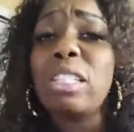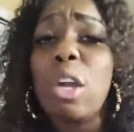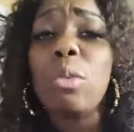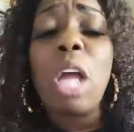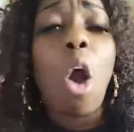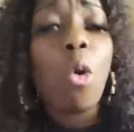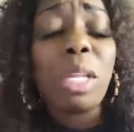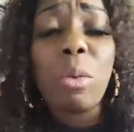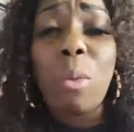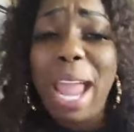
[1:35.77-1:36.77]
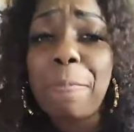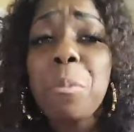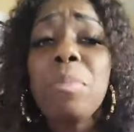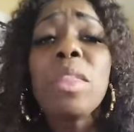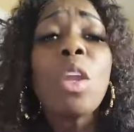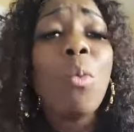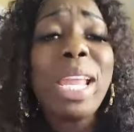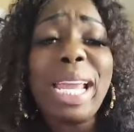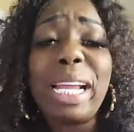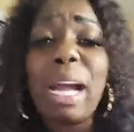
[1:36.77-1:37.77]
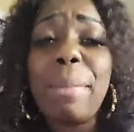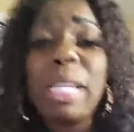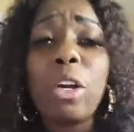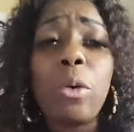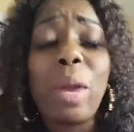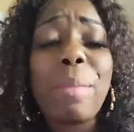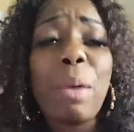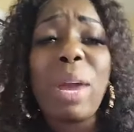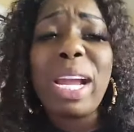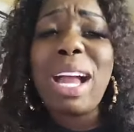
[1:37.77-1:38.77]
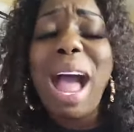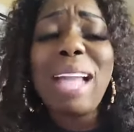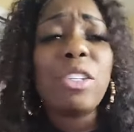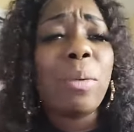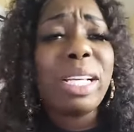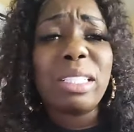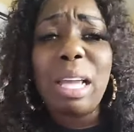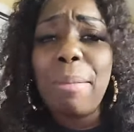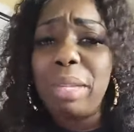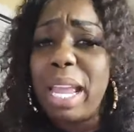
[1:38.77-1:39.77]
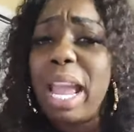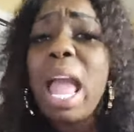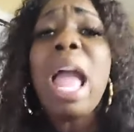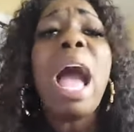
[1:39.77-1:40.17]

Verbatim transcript: So the only way we can come in agreement with God doing something